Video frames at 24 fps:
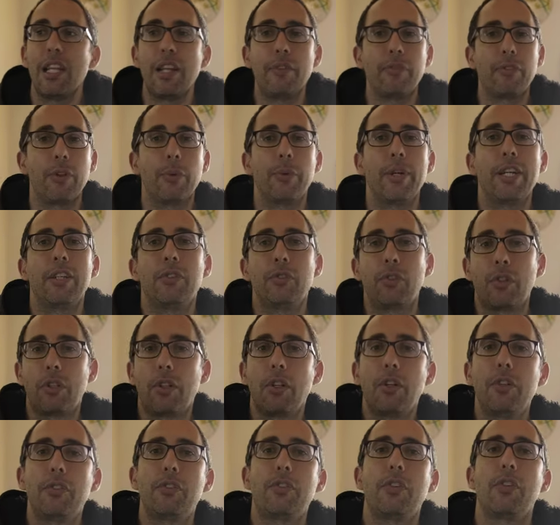if the whales are
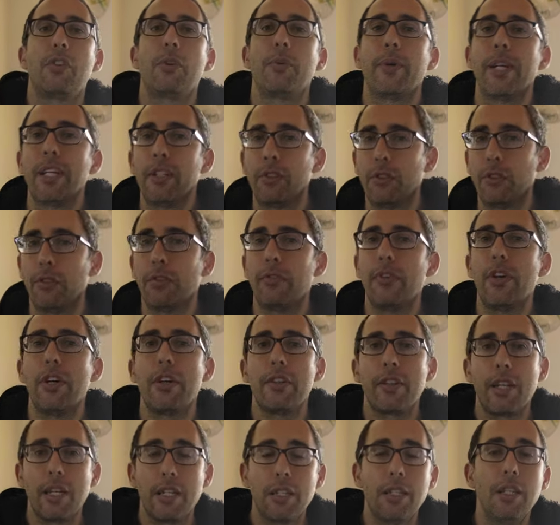closer, the whales are
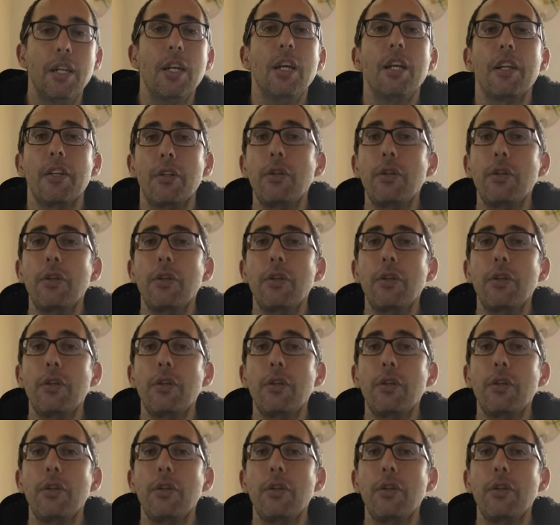further,